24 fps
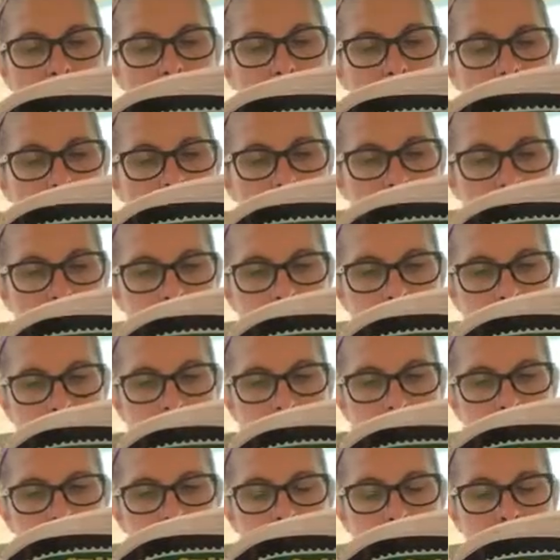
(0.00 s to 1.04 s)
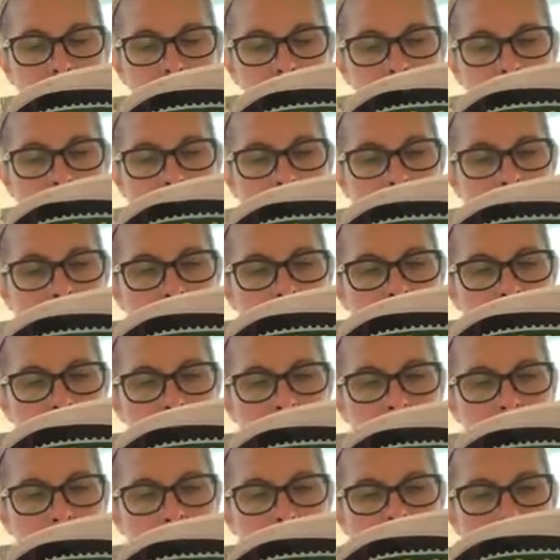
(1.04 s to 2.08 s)
"Actually, Prince Haraz,
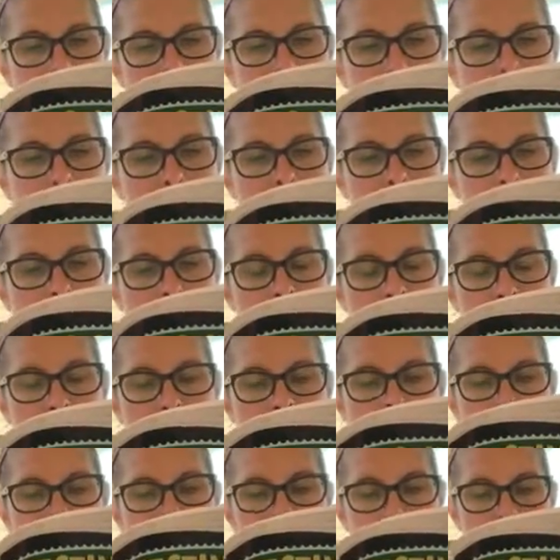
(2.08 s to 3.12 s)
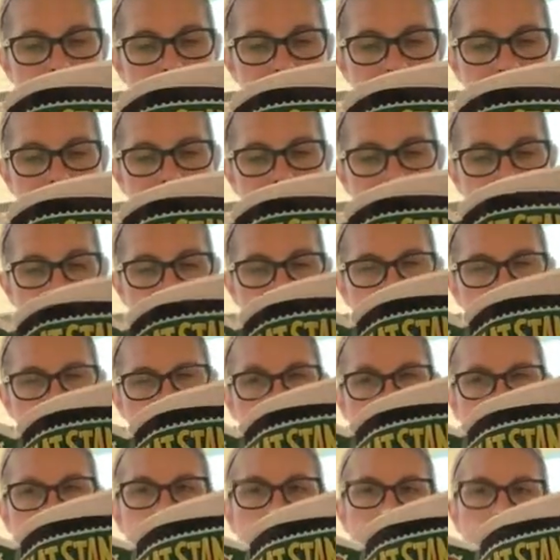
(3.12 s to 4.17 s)
you're here by accident," Stanley
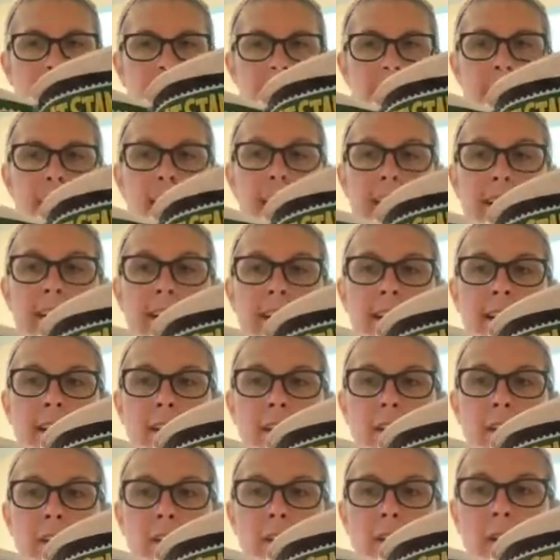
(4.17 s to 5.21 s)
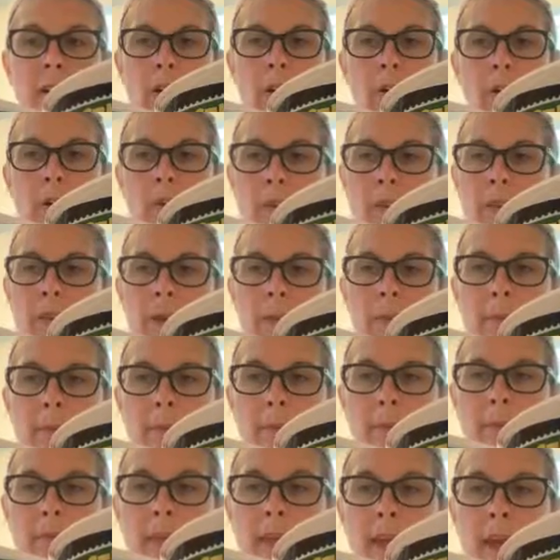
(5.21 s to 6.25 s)
said. "I didn't even know
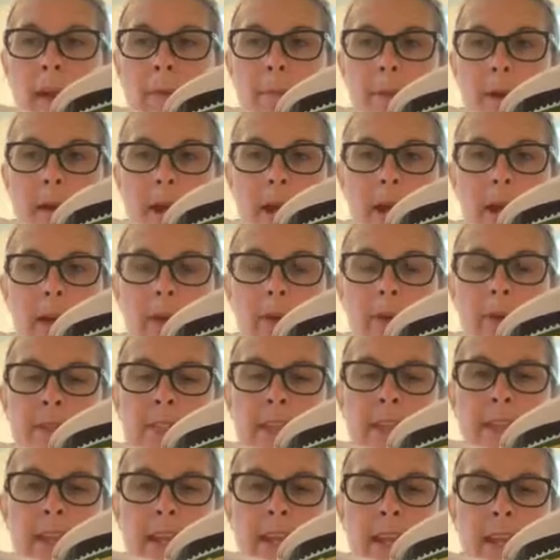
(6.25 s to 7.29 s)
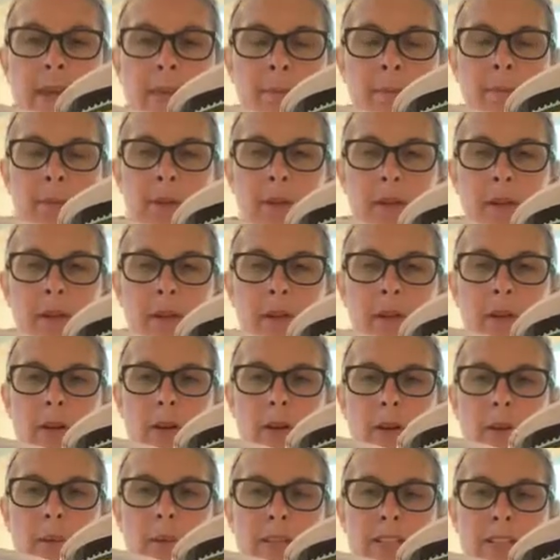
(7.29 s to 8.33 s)
that pot was a lamp.
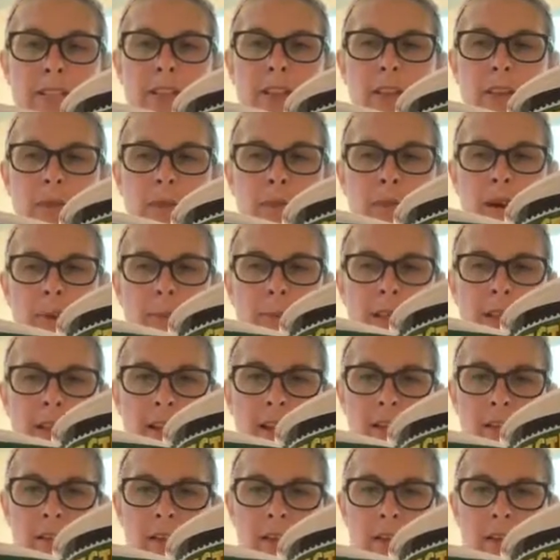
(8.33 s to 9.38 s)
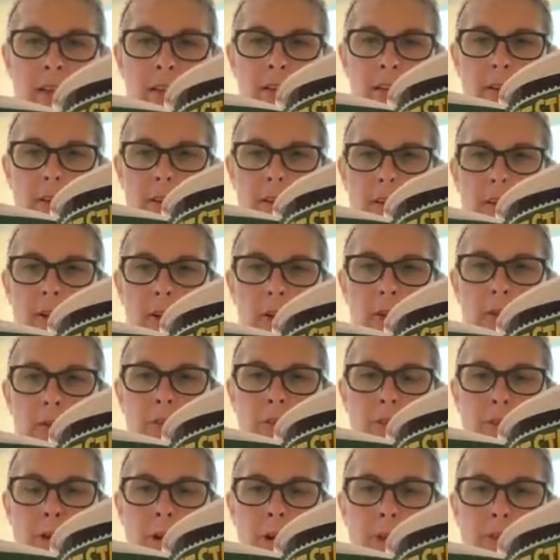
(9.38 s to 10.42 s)
Was it the rubbing?
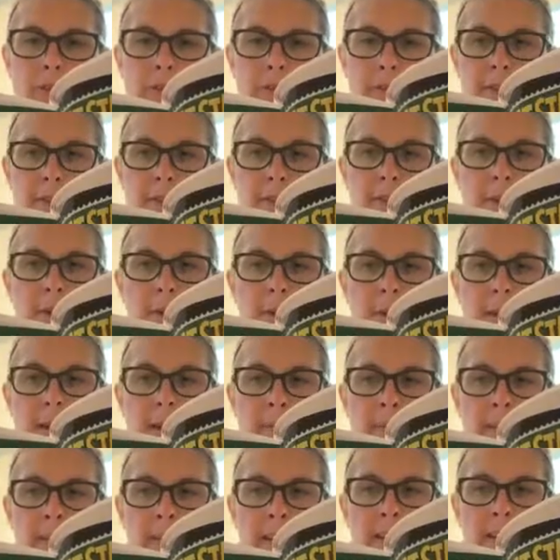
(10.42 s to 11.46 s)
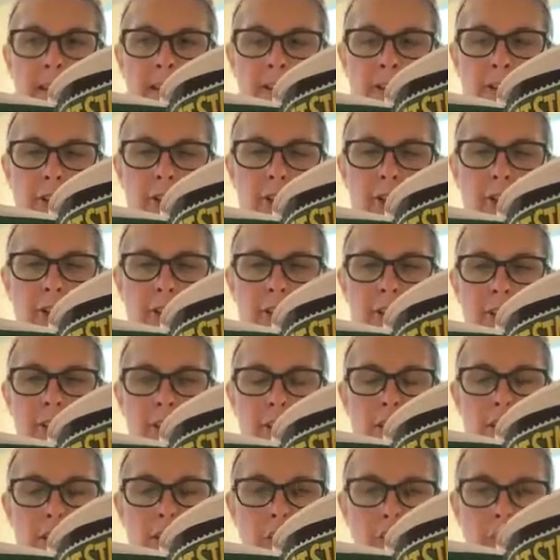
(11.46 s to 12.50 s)
Those puffs of smoke, I mean, that turned
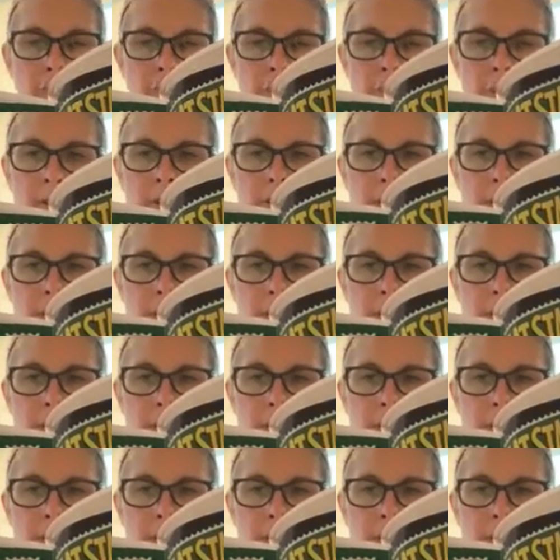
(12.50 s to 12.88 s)
into you?"